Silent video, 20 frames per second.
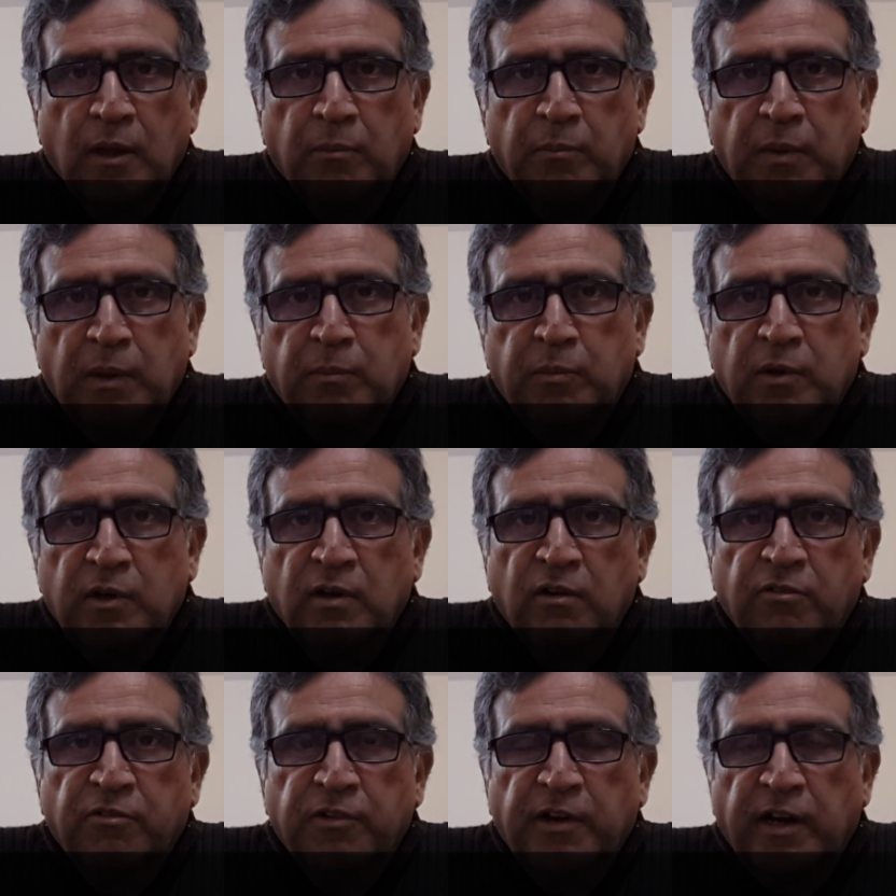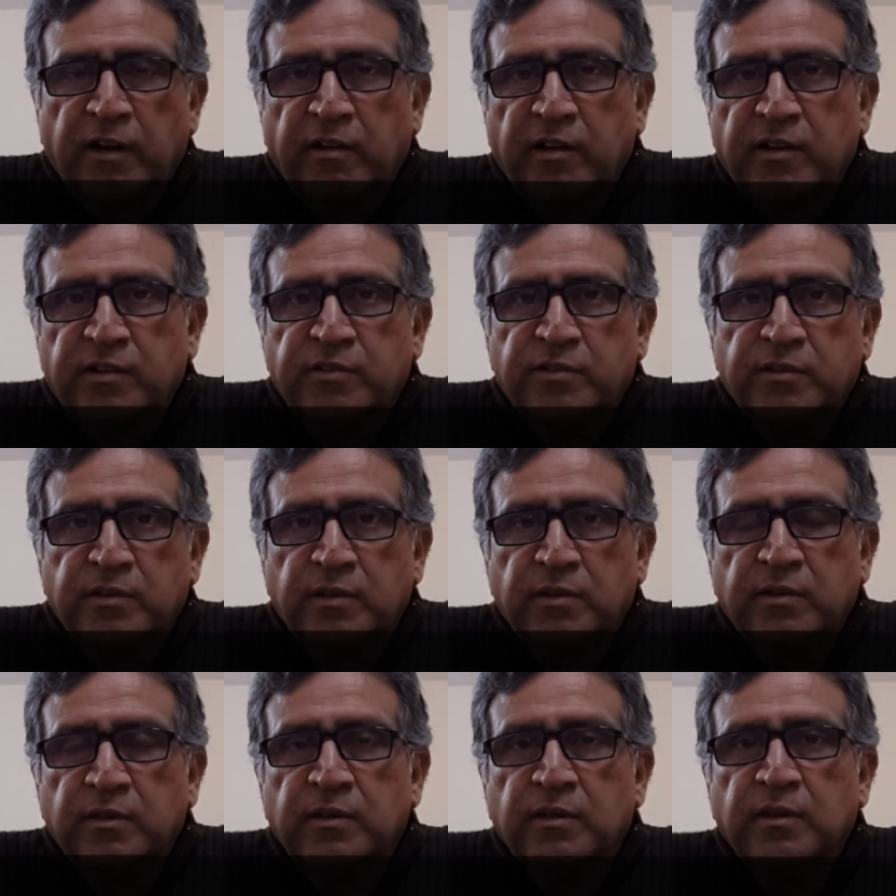people of various
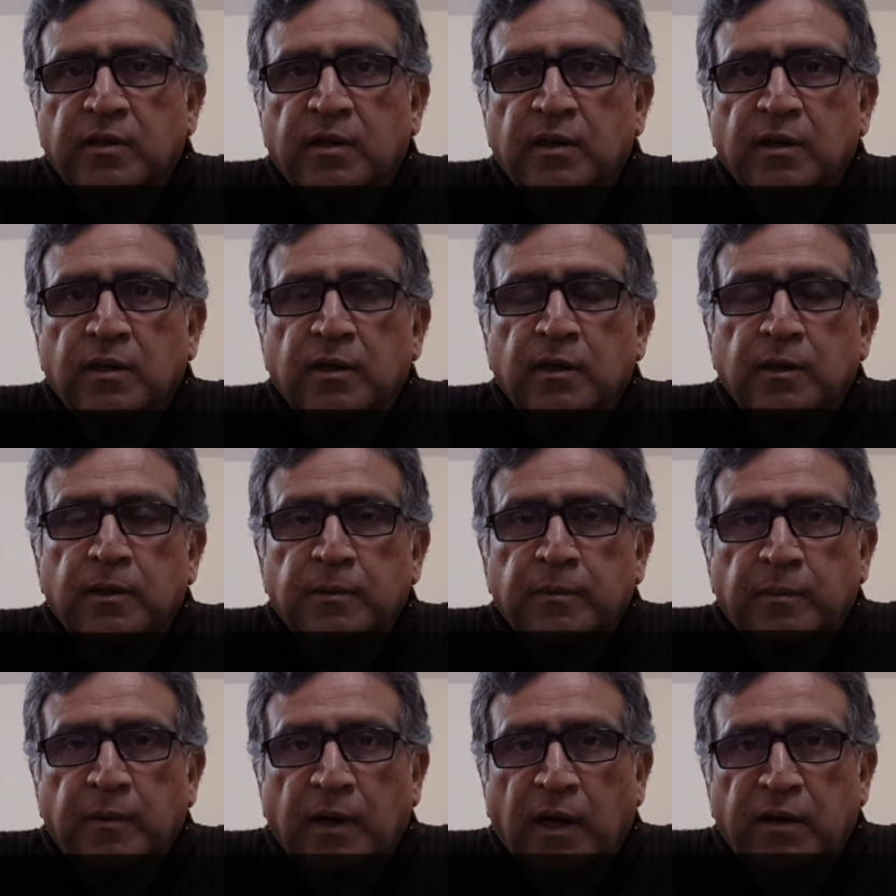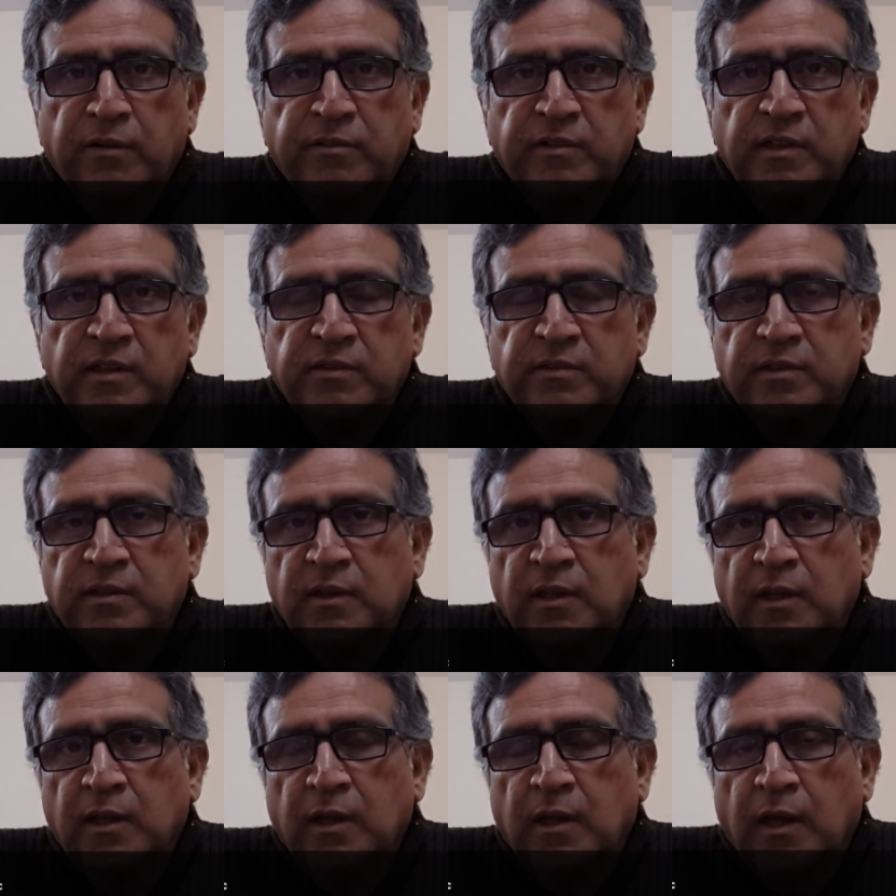countries,
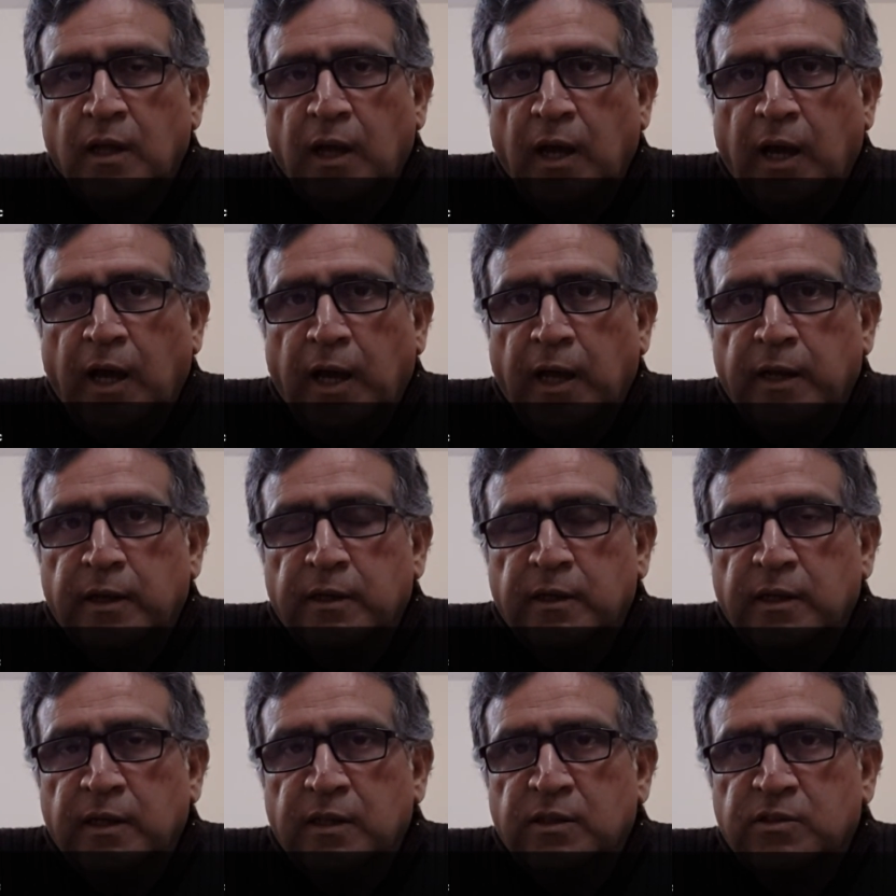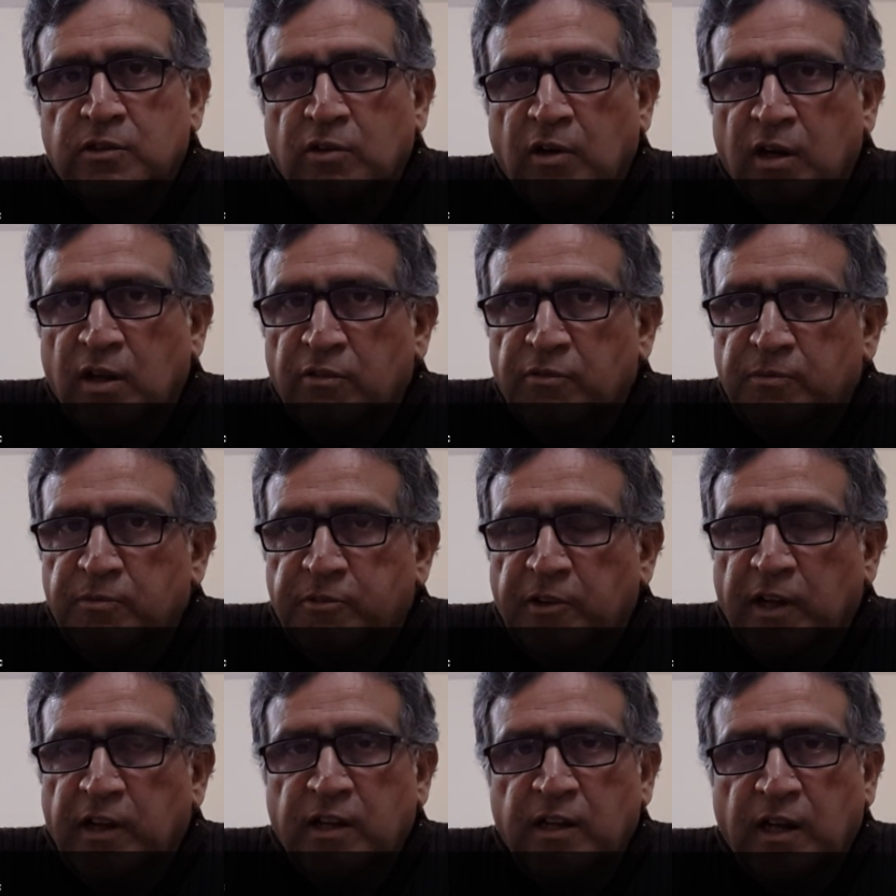and it's got a
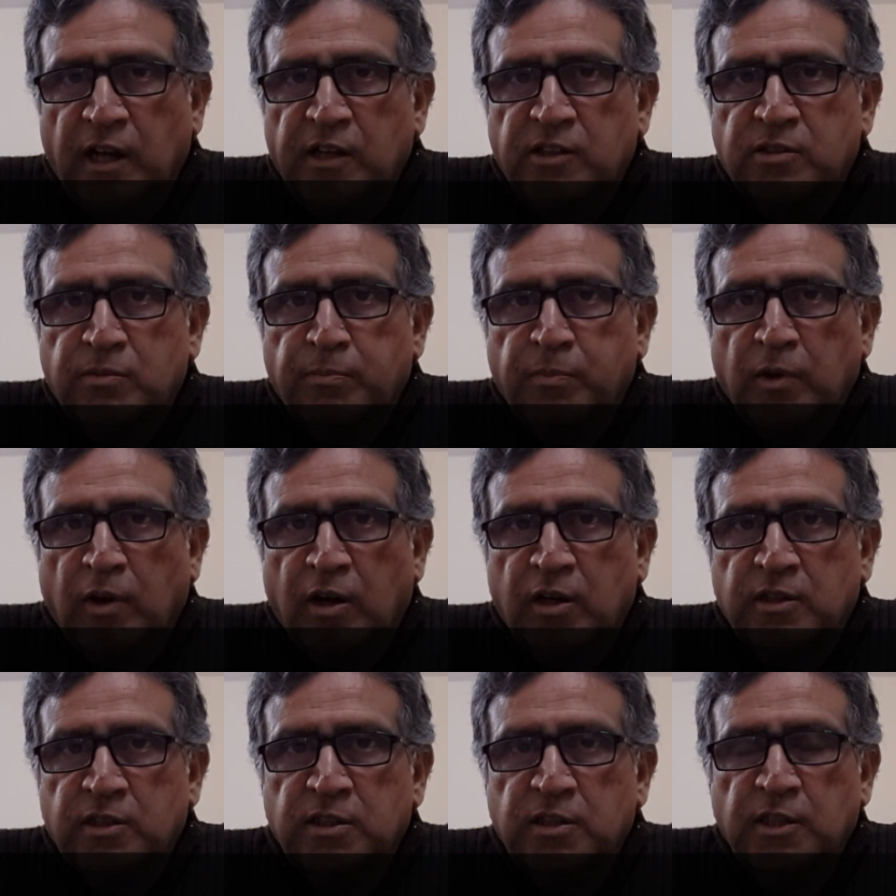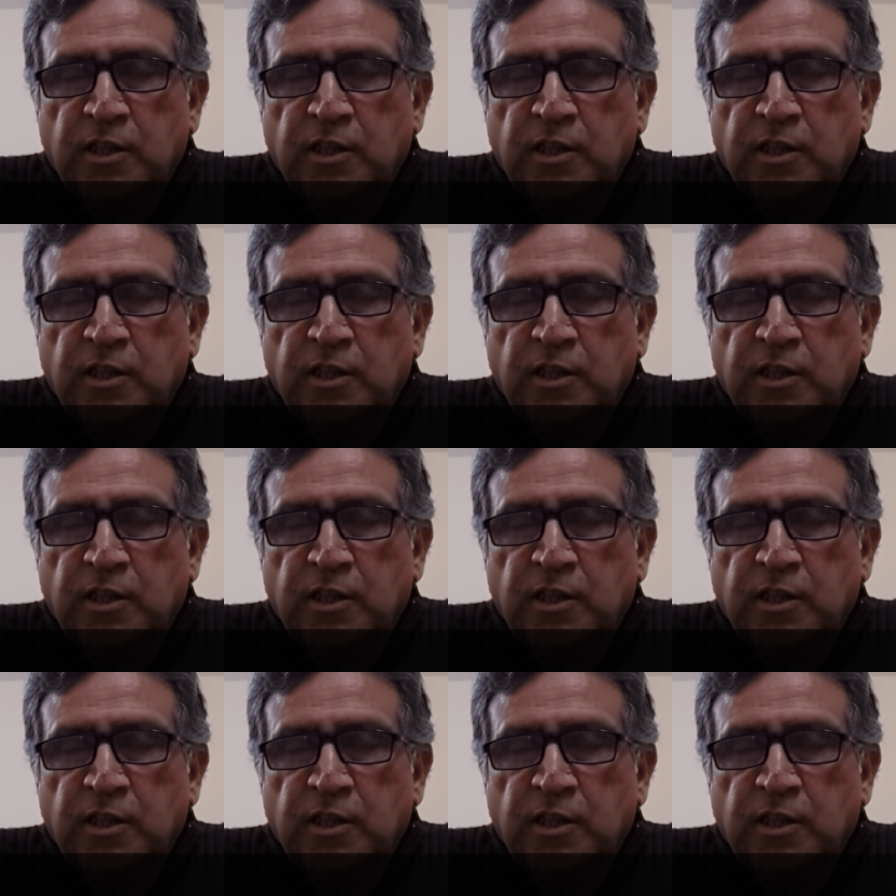very nice plot.